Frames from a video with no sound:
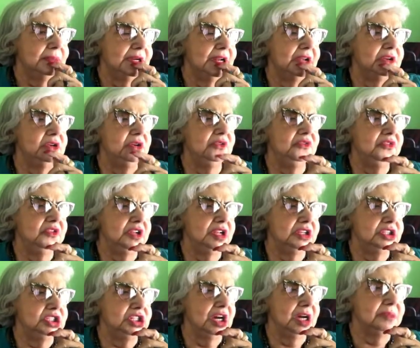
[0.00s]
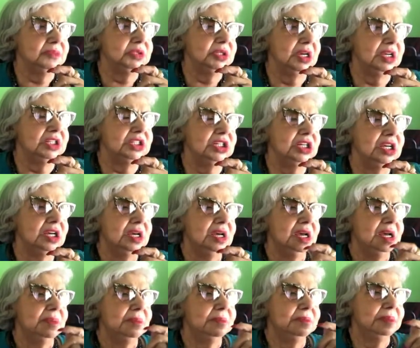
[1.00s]
but I do feel a job change,
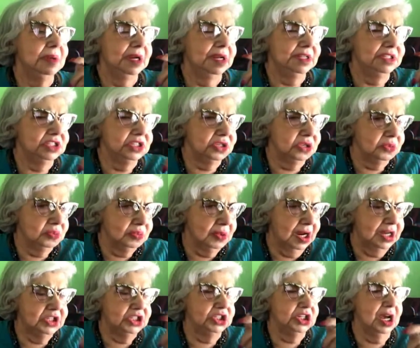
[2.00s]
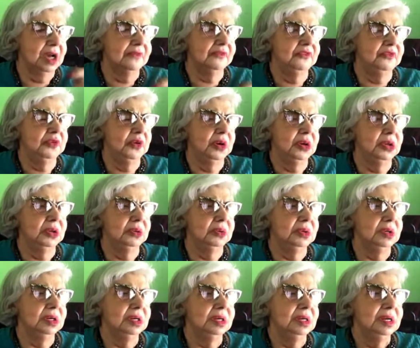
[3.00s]
but it's the right job for you.
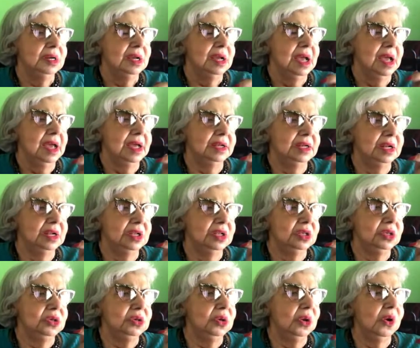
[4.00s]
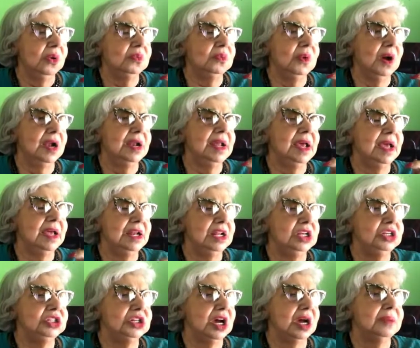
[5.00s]
And you don't want
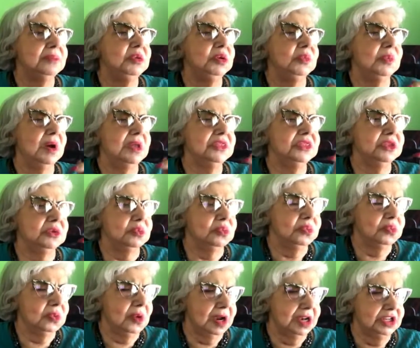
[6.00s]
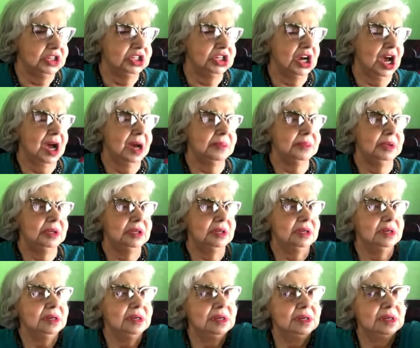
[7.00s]
any job, you want the right job.
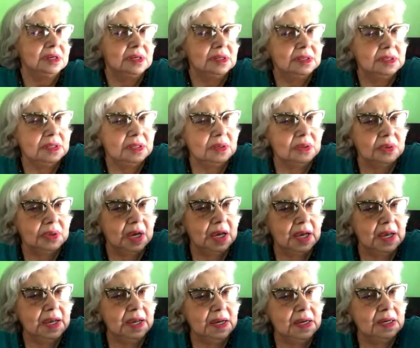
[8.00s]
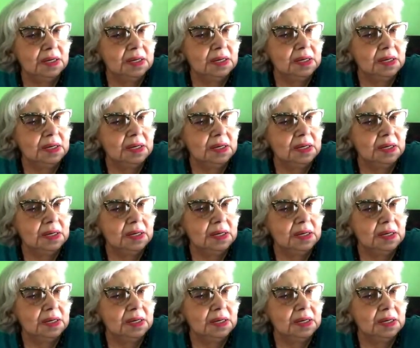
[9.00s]
Okay?